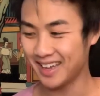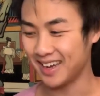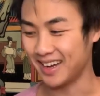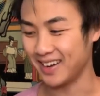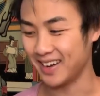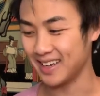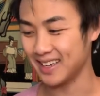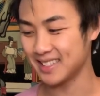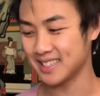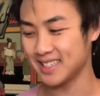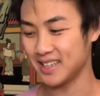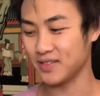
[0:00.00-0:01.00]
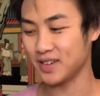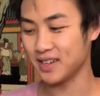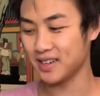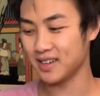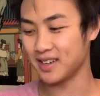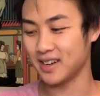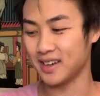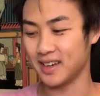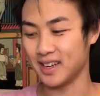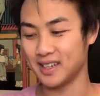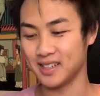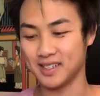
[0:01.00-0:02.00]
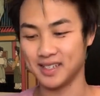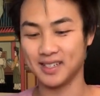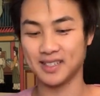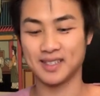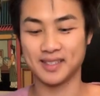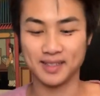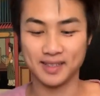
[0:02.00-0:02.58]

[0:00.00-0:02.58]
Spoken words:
Alright, let's see. What are your current energies?